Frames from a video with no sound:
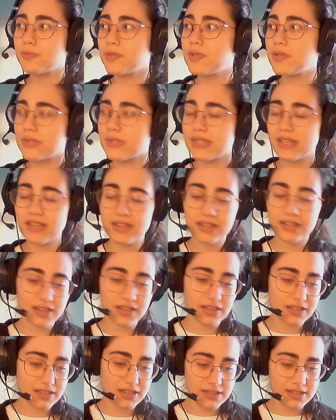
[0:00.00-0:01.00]

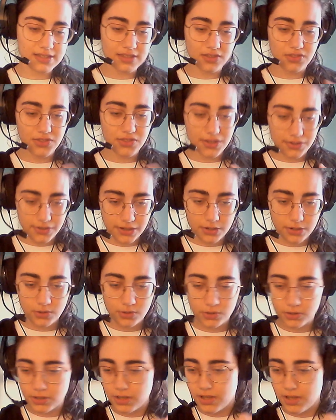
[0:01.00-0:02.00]
music is ethereal